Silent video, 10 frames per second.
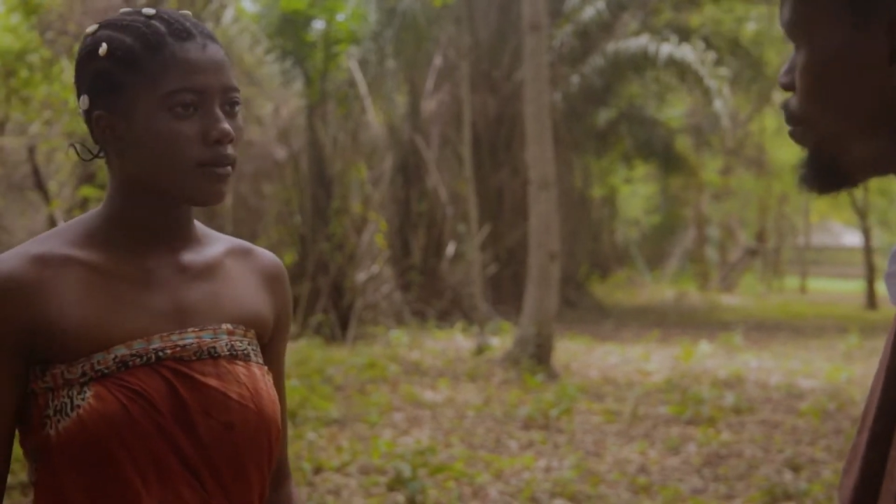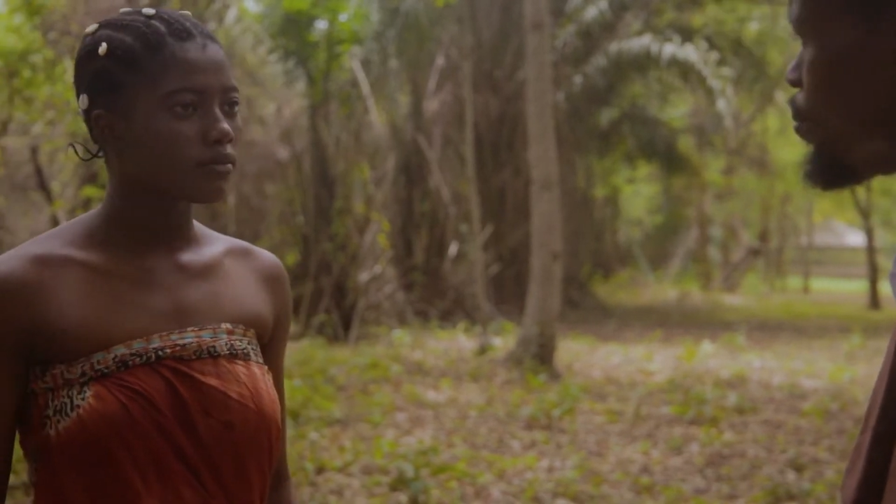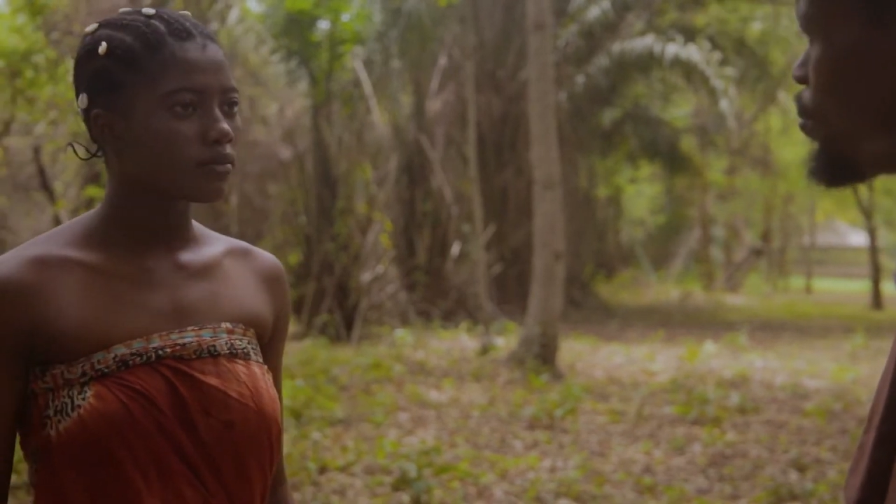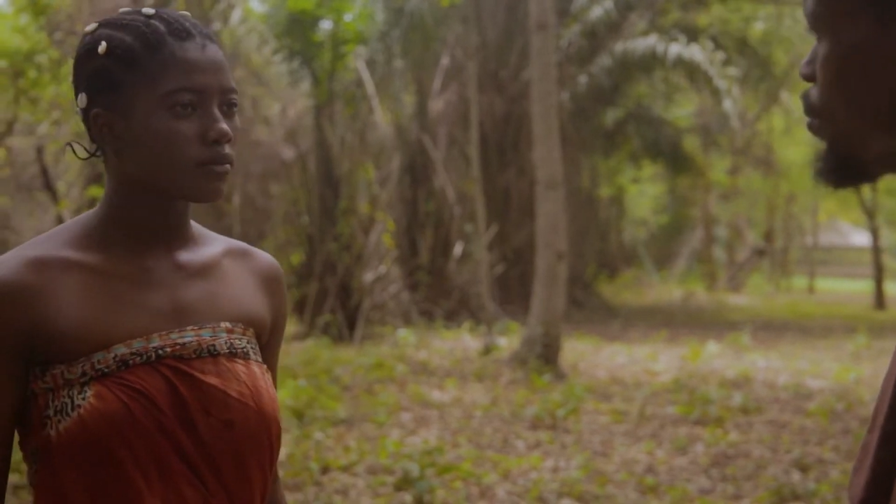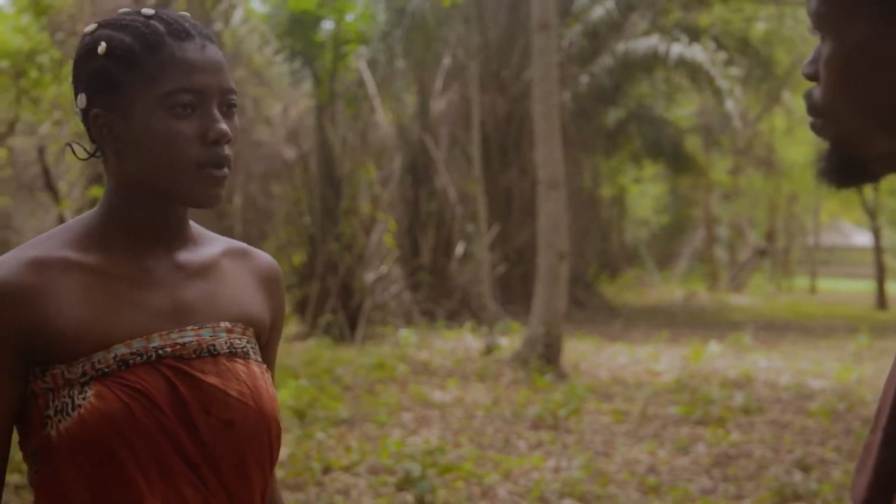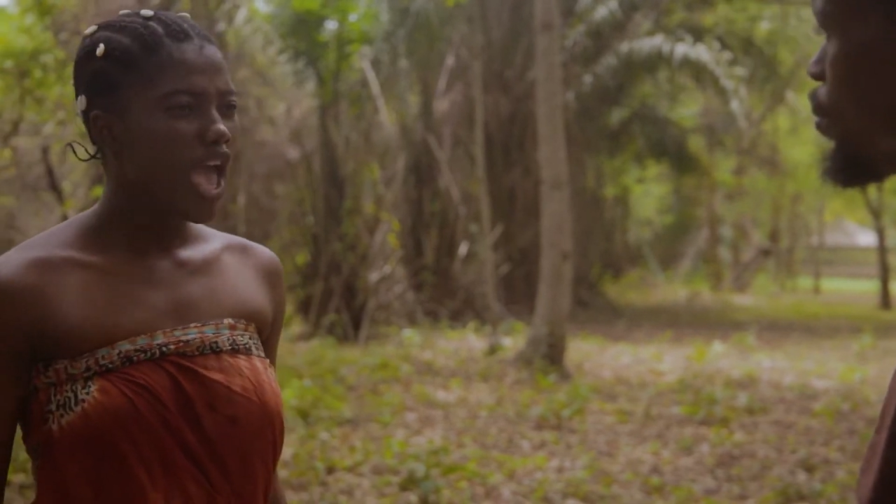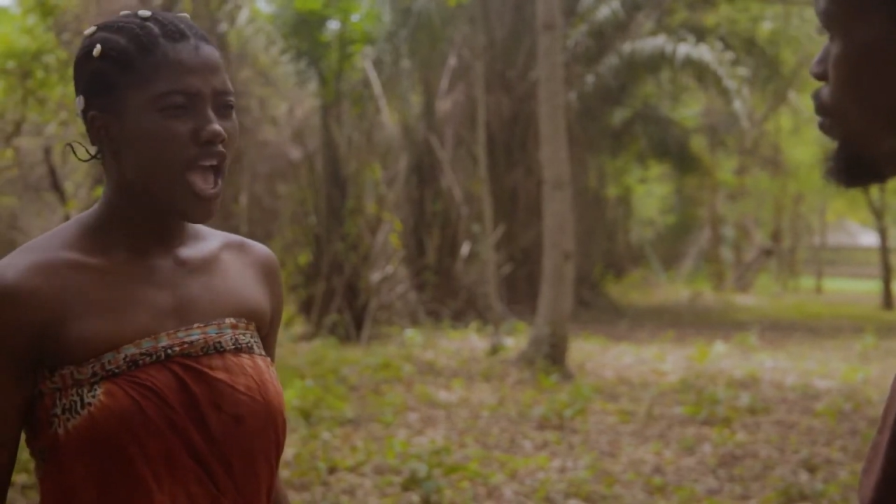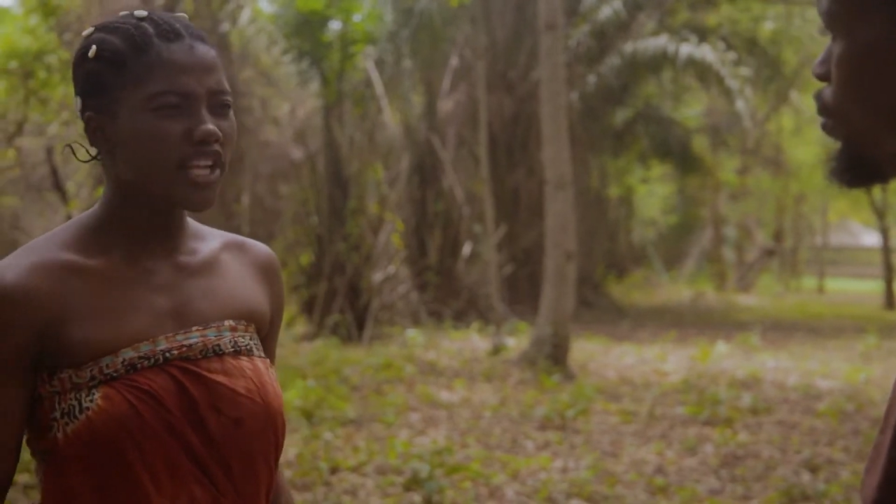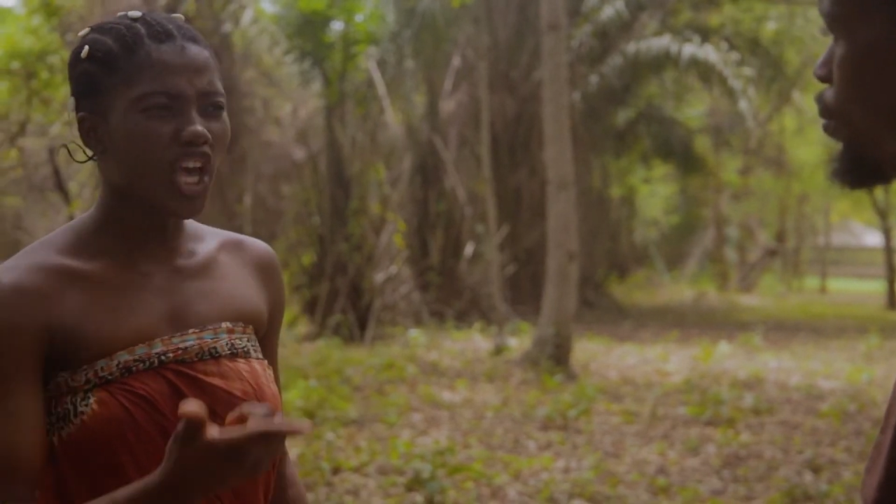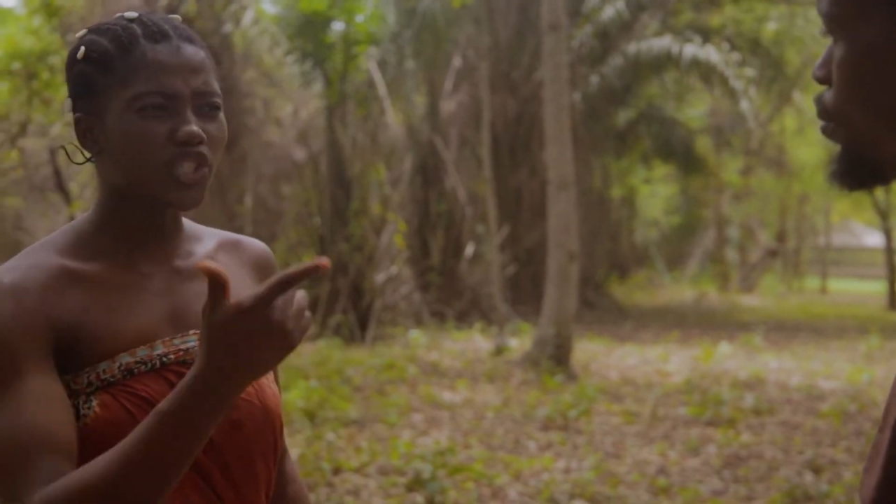Is
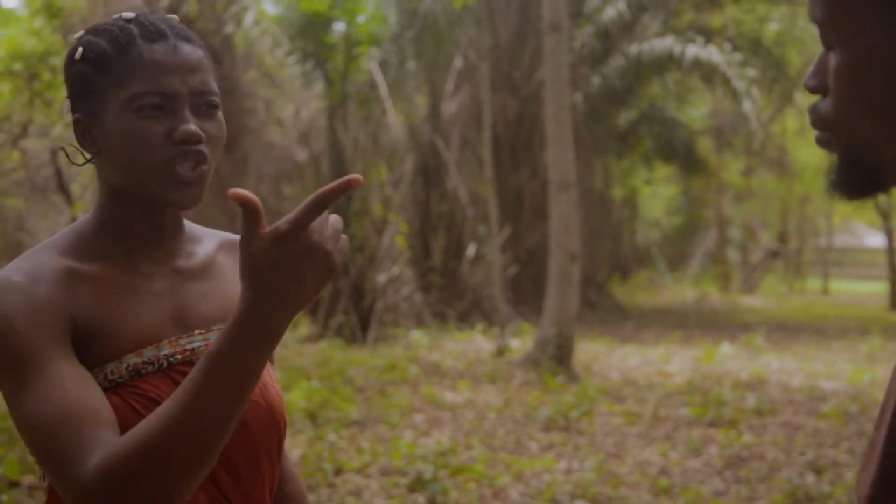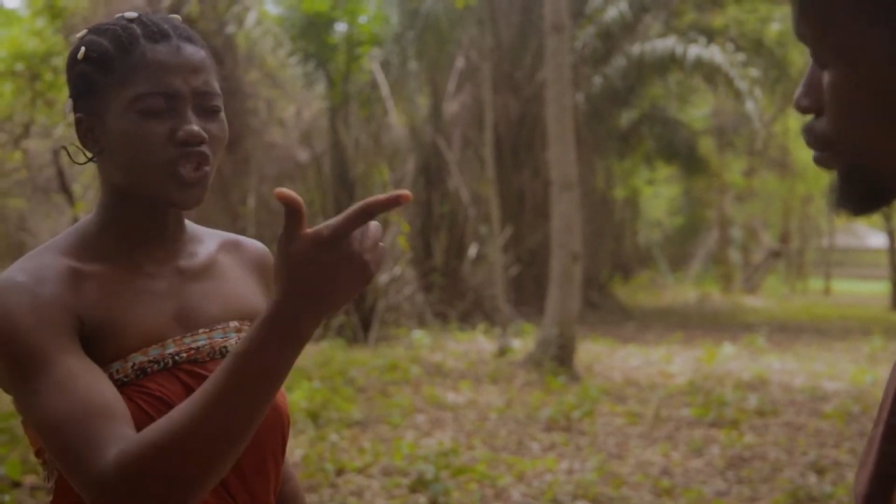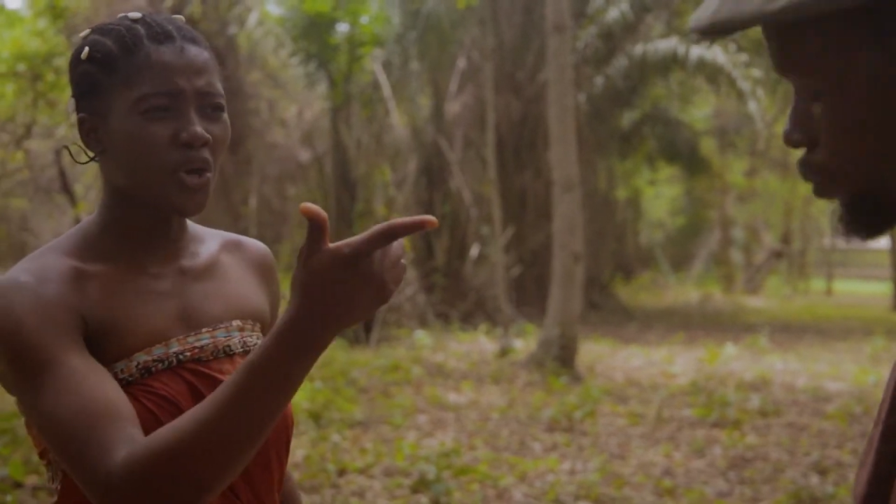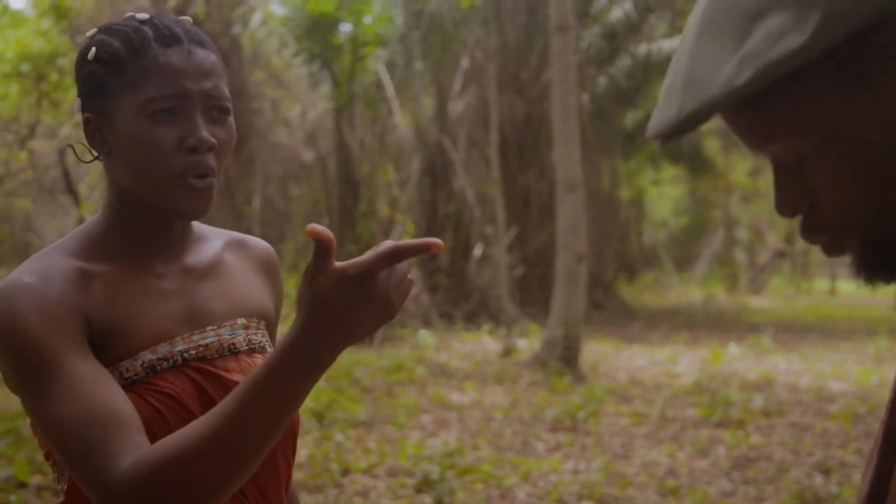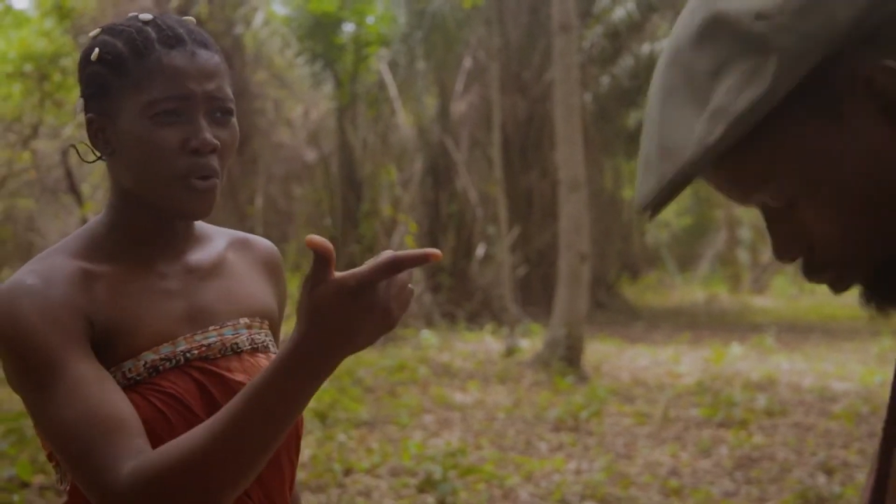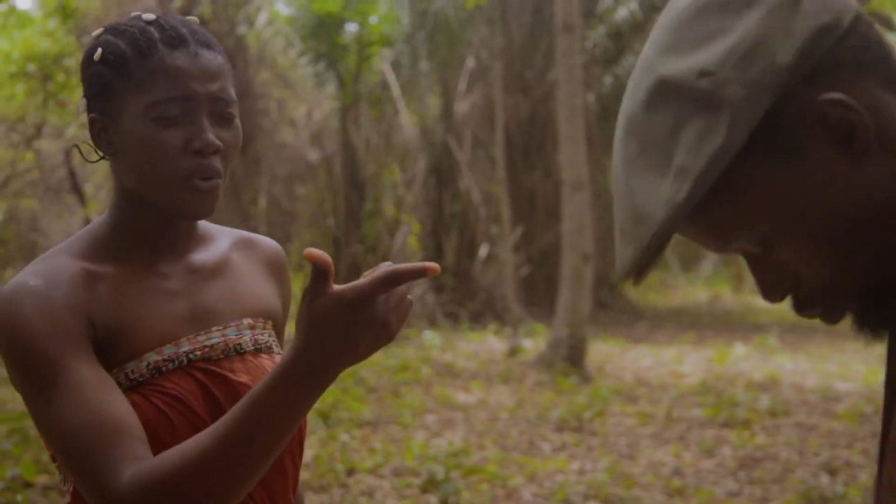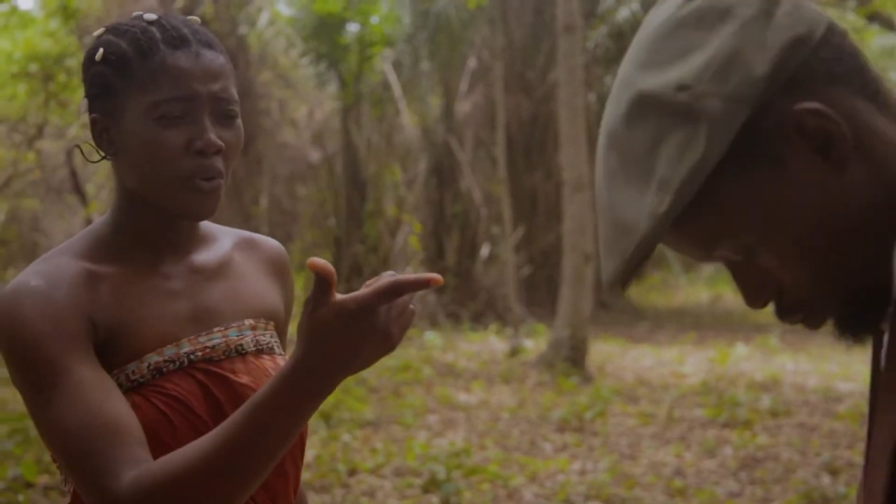it you